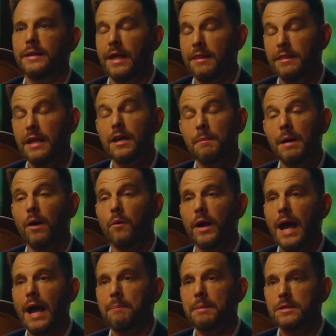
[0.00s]
But then think about
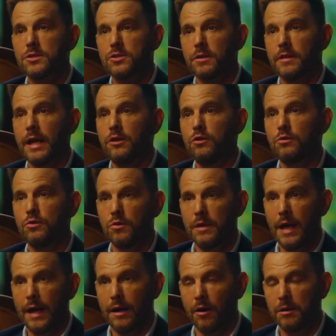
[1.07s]
what happens. So then you do
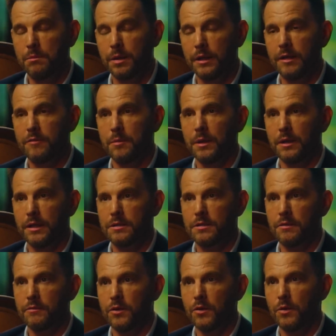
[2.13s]
that unbelievable
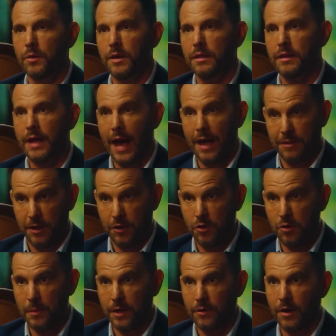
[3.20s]
interview with Kathy
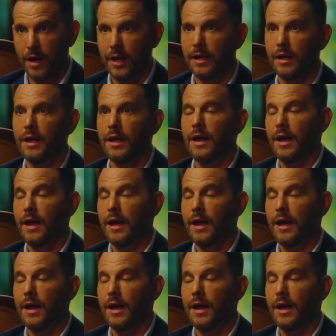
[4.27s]
Newman, right?